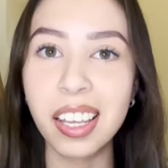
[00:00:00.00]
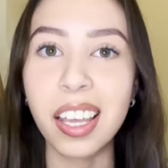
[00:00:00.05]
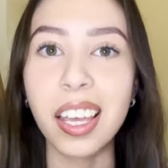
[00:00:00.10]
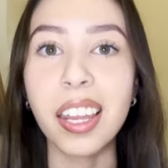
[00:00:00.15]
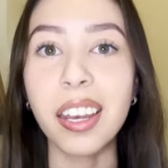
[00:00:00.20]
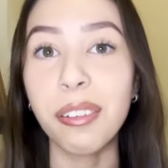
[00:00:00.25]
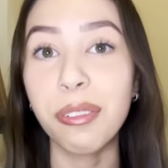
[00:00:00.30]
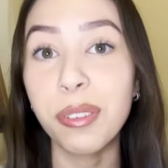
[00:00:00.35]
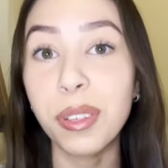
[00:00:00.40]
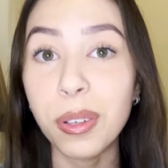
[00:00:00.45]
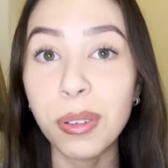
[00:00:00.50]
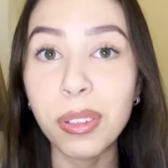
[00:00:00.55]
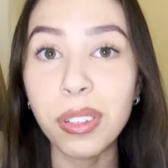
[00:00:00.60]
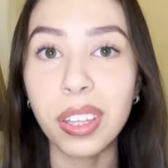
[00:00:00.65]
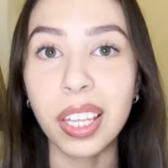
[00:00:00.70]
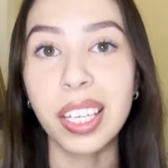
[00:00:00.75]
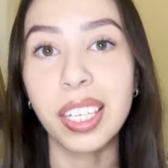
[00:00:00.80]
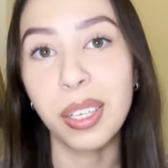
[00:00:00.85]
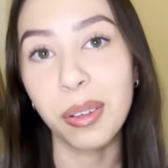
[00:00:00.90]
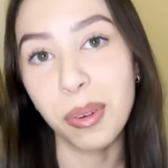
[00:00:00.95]
And if youth
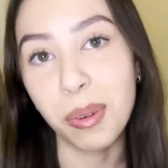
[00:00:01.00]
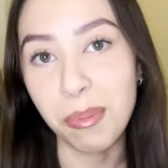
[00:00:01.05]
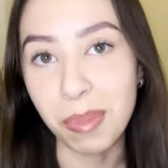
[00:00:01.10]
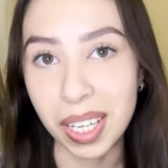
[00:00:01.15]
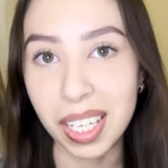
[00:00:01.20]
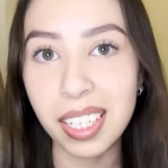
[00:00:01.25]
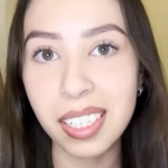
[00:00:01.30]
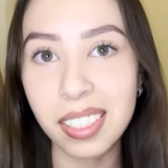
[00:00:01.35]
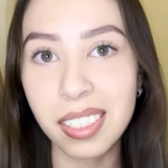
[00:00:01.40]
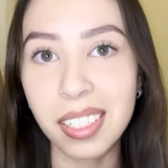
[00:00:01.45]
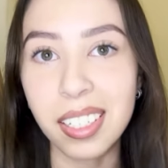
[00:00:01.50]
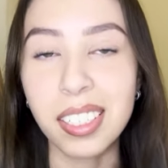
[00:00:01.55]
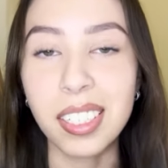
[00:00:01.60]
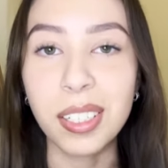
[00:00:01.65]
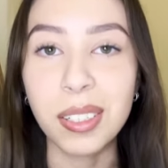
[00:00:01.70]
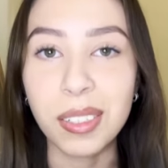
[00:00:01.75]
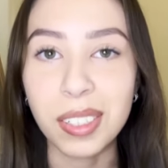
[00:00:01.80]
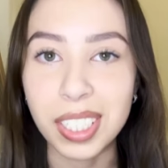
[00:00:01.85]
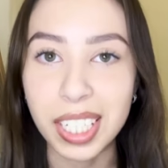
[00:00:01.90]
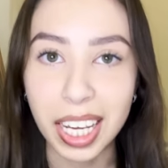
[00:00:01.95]
like you and me
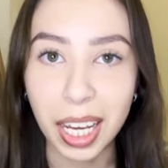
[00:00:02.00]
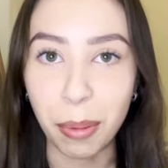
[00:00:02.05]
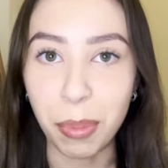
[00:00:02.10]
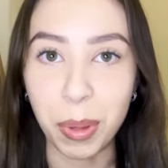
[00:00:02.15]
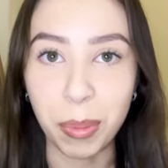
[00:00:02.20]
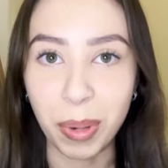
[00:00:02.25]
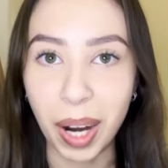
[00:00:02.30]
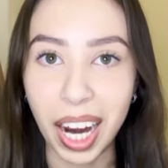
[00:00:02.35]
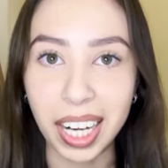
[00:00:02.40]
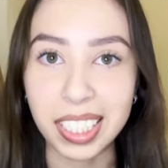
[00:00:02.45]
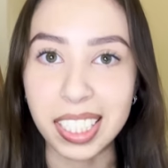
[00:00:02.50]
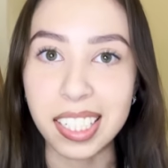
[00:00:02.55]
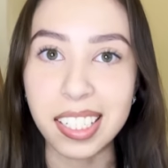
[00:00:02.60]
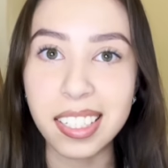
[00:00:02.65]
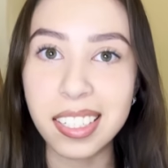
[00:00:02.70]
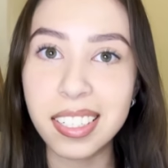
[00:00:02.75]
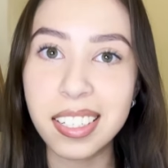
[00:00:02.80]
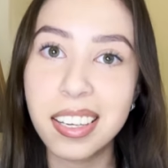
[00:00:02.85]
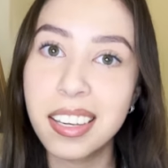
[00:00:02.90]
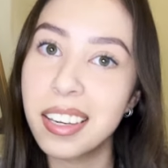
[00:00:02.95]
continue to take up the
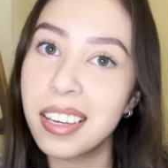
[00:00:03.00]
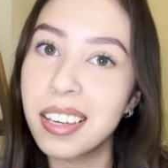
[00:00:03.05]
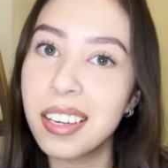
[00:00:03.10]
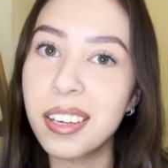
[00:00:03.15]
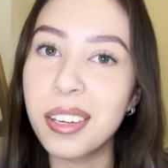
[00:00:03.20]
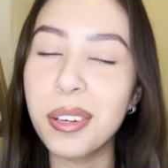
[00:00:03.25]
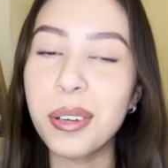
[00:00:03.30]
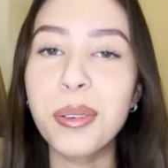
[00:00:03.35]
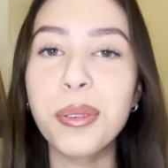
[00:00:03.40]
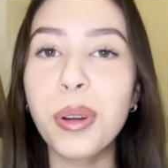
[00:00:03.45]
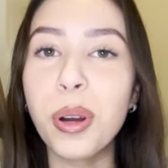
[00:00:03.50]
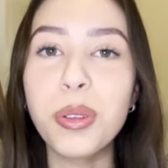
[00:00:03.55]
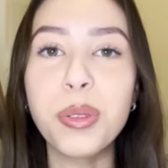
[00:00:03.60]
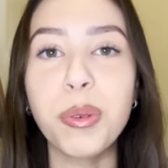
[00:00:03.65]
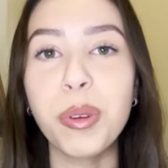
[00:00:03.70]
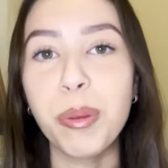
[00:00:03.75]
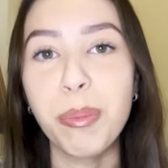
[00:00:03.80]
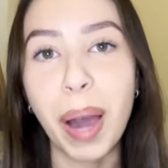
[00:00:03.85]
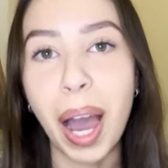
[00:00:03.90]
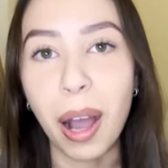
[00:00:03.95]
practice, who knows
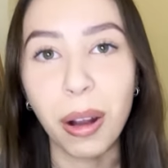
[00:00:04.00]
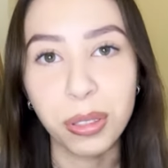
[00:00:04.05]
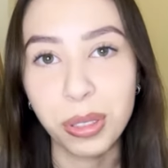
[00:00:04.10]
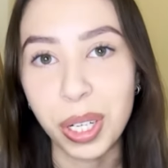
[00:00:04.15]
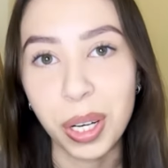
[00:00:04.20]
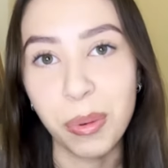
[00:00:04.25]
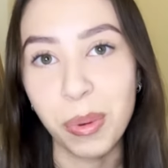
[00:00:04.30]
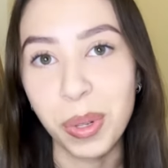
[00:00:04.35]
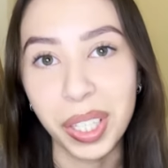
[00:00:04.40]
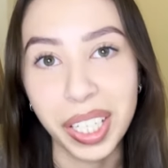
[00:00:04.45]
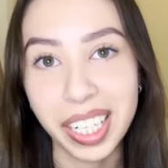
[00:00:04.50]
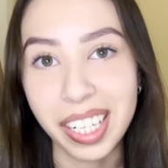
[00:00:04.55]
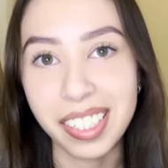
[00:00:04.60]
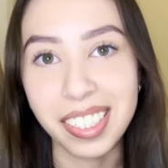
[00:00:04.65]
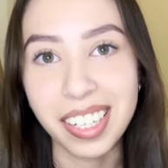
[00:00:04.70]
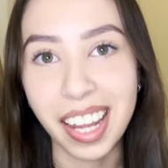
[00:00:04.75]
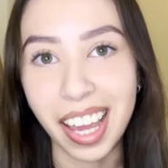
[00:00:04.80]
where the powwow trail will lead us